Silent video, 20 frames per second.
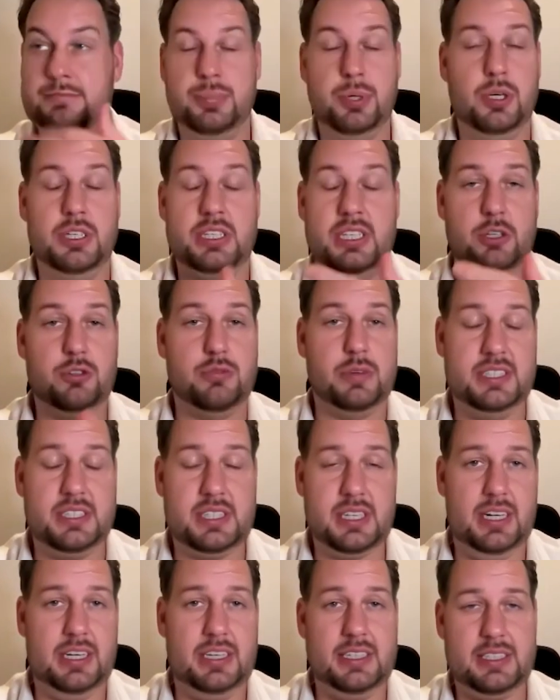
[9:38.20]
put a
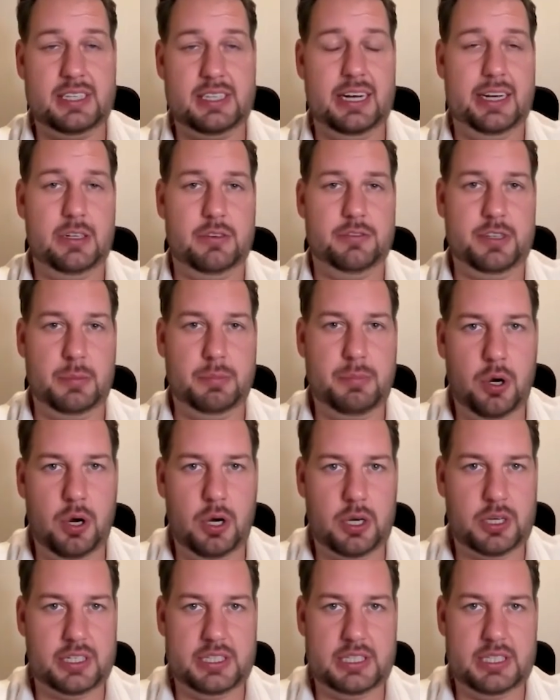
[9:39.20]
crystal inside of your
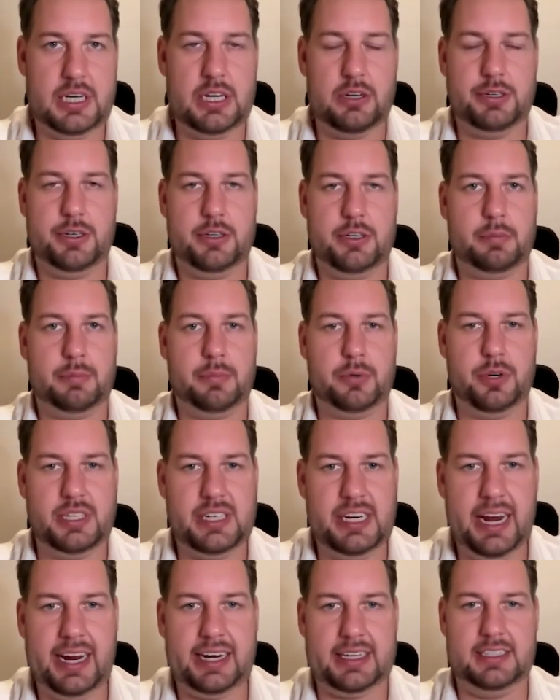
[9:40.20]
pocket and now you're
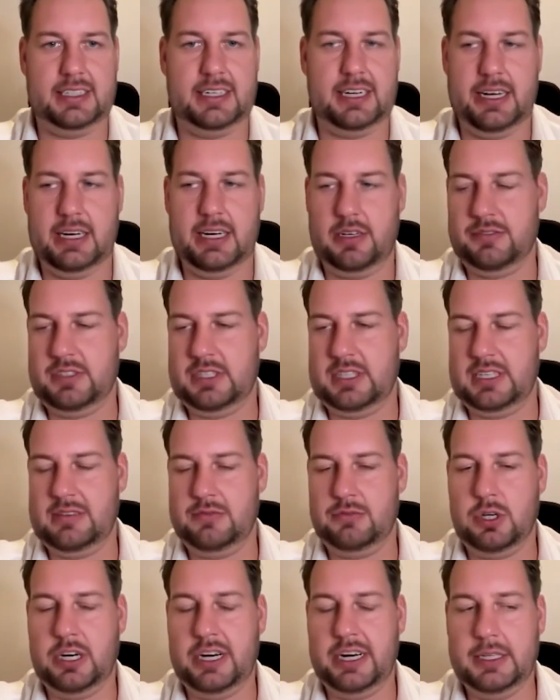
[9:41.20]
protected kind of
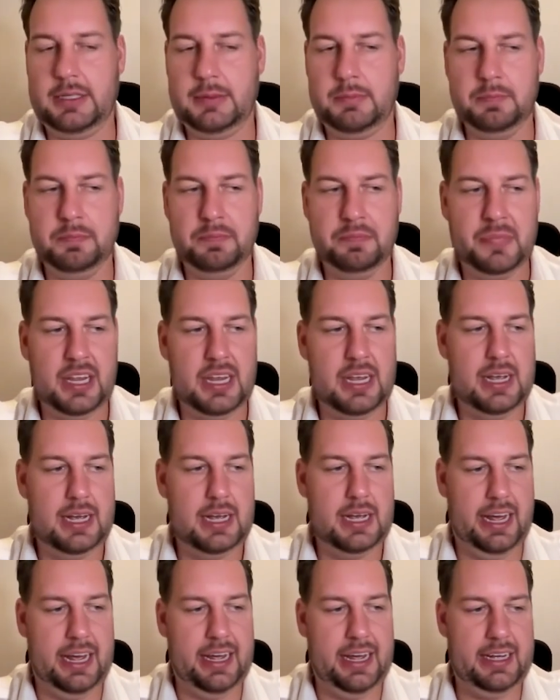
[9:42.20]
stuff, right?
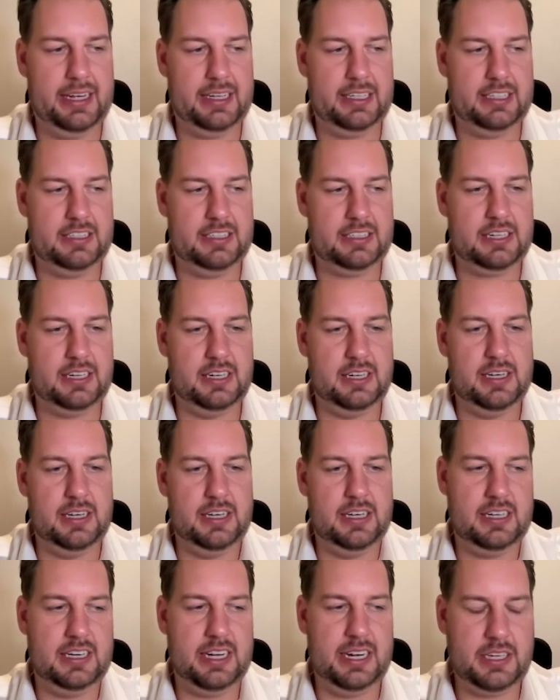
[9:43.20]
And
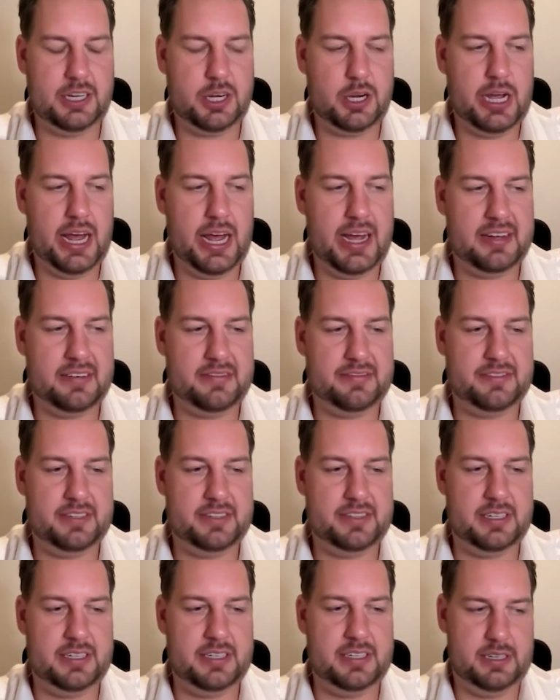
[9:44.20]
then you have
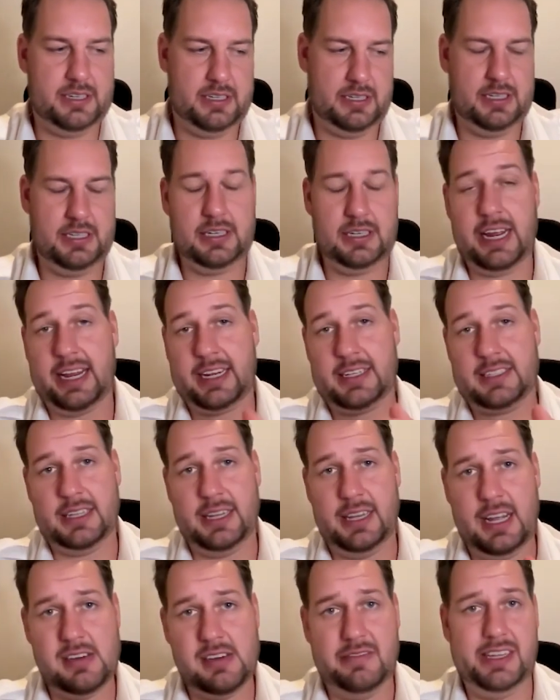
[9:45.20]
uh, the
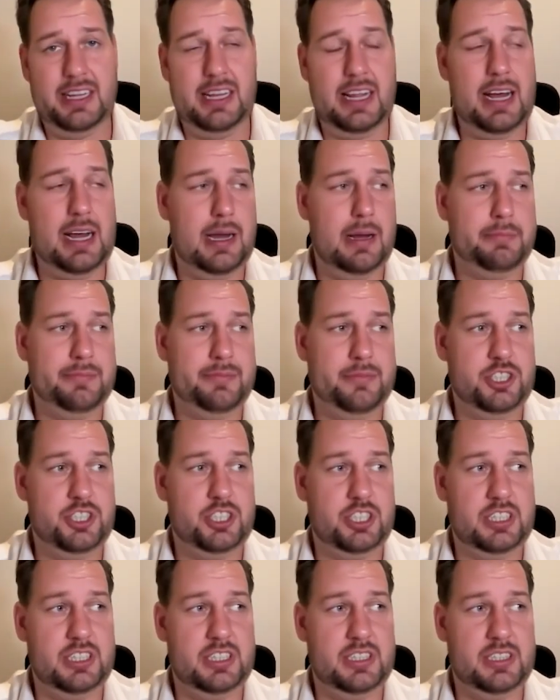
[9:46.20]
next level up,
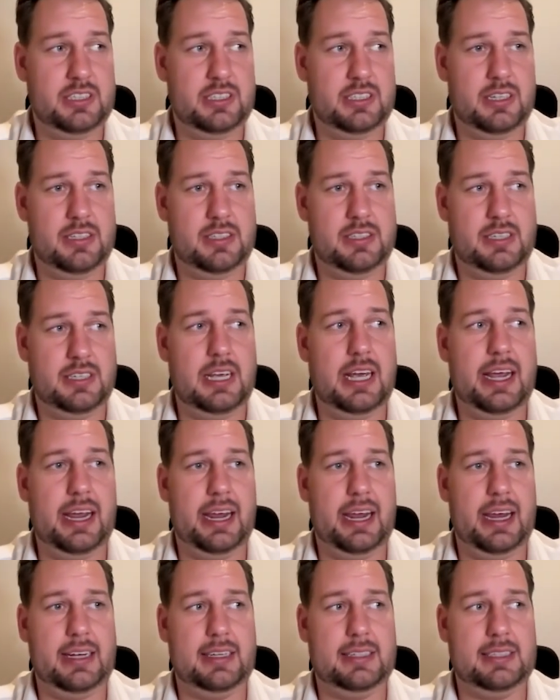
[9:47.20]
which is
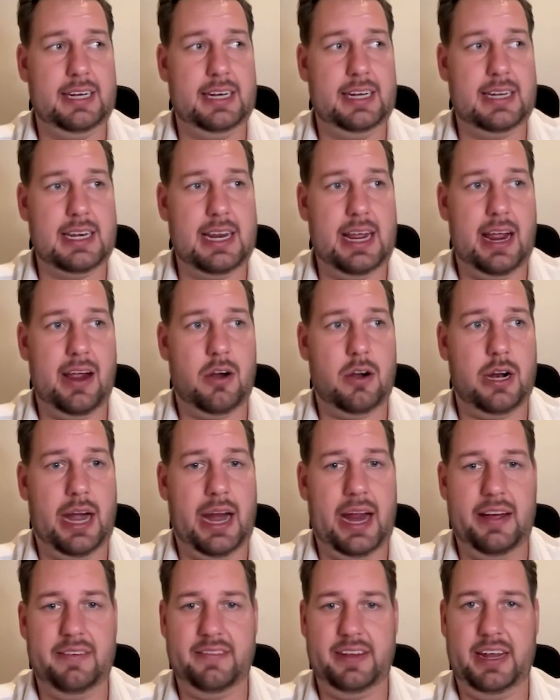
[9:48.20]
saying that they
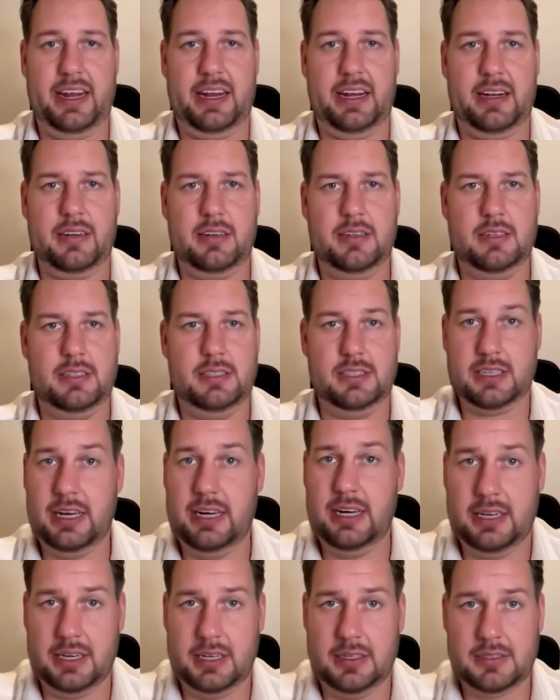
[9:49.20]
are having
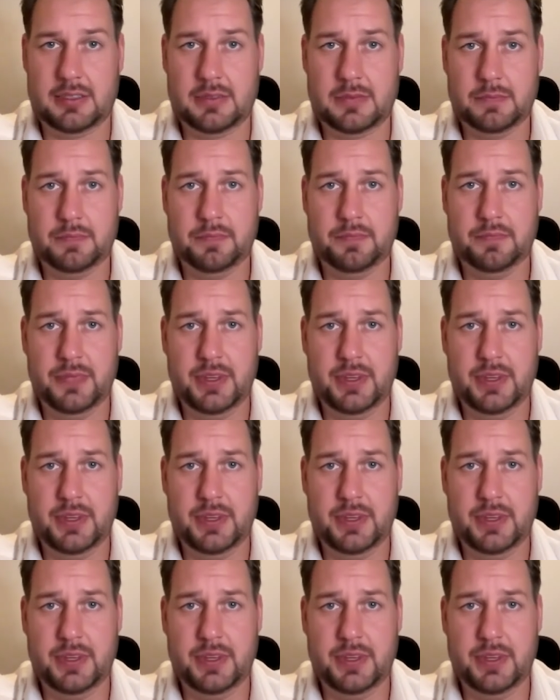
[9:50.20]
studies.